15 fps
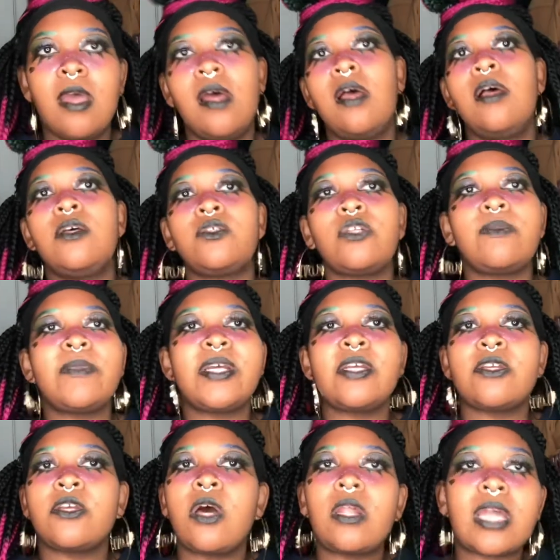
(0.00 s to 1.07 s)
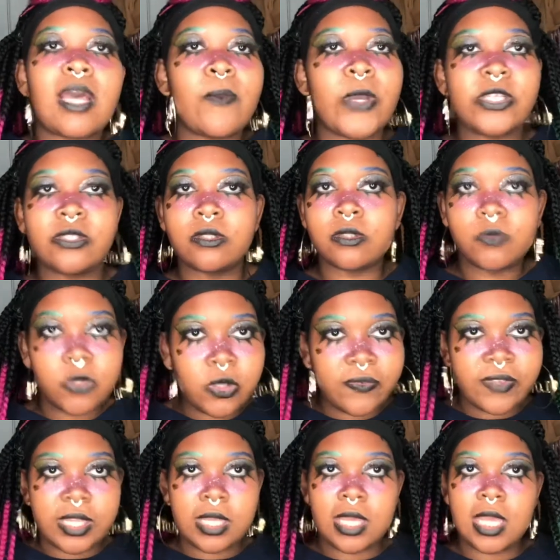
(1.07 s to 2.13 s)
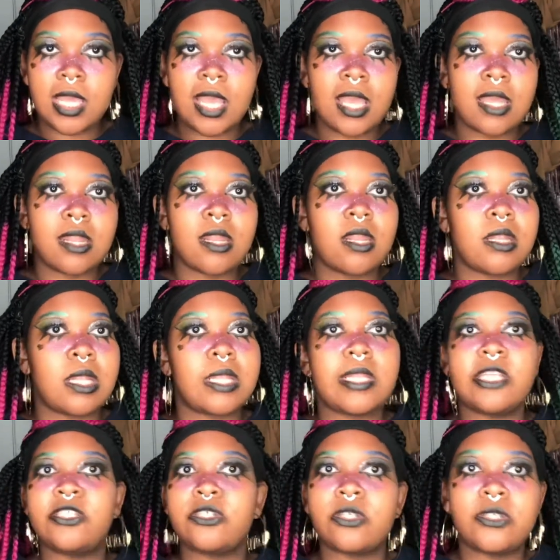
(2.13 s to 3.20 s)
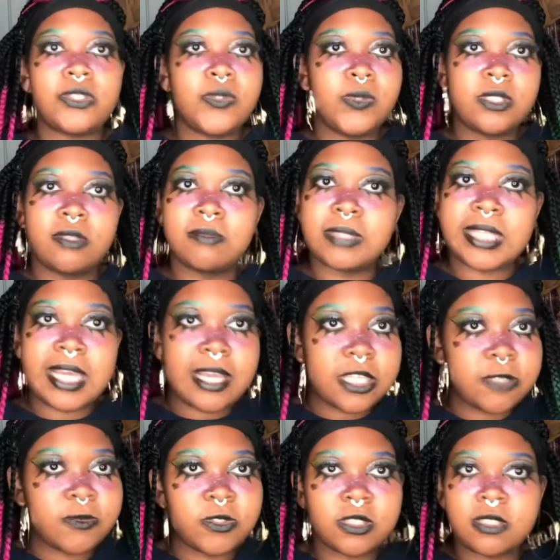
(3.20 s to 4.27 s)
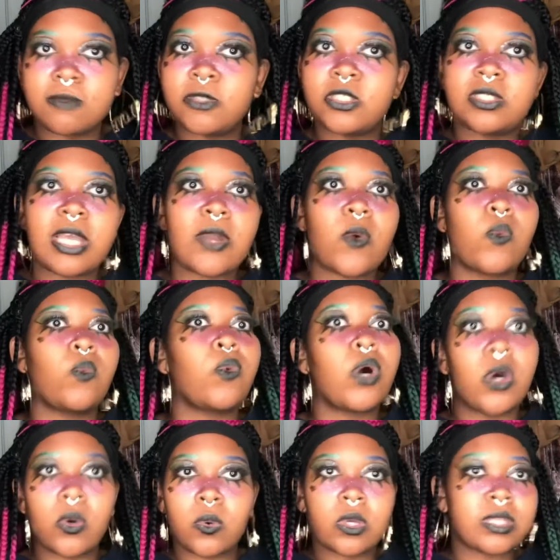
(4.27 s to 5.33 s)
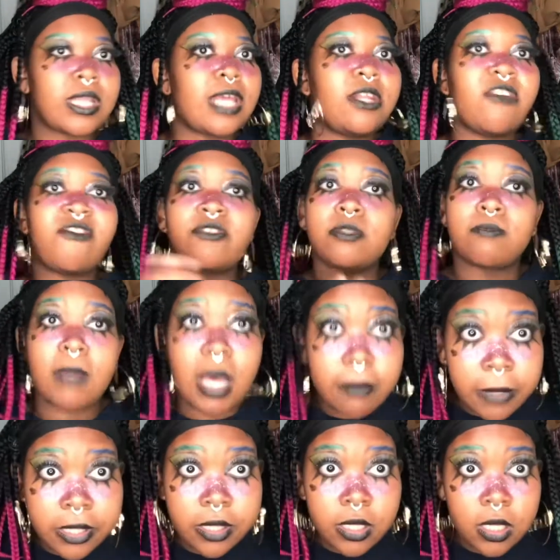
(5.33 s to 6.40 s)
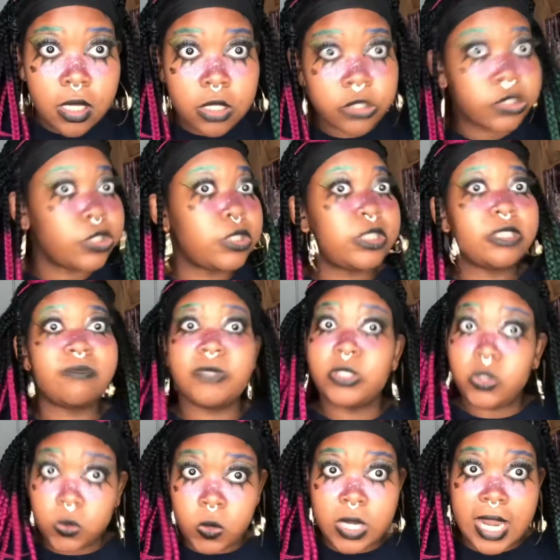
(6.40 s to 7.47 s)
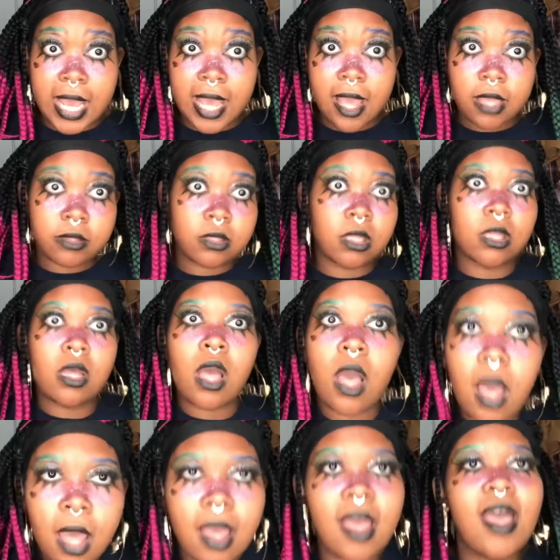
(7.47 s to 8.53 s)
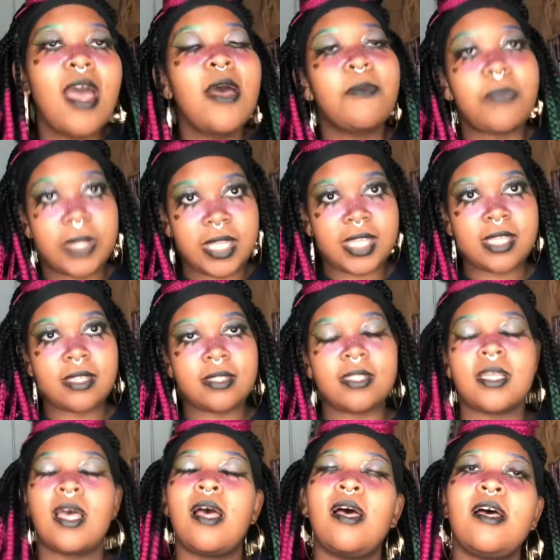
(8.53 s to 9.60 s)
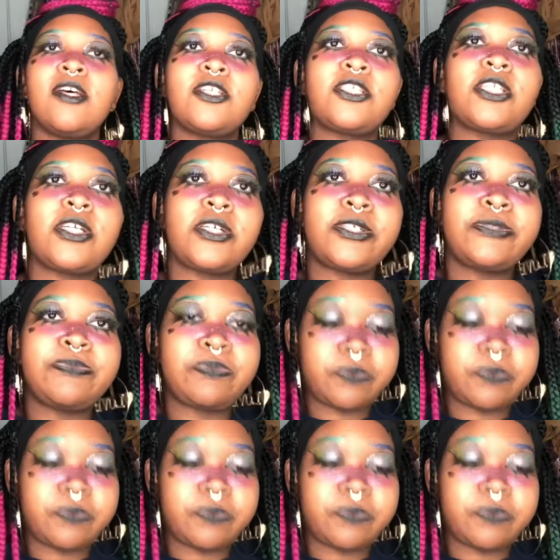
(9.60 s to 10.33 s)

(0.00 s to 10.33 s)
So I'm like, yo, like, I'm watching this movie, and these girls doing some dance moves. I'm just like, whoa. Because I know if it's my mother, and she see me doing that, please. So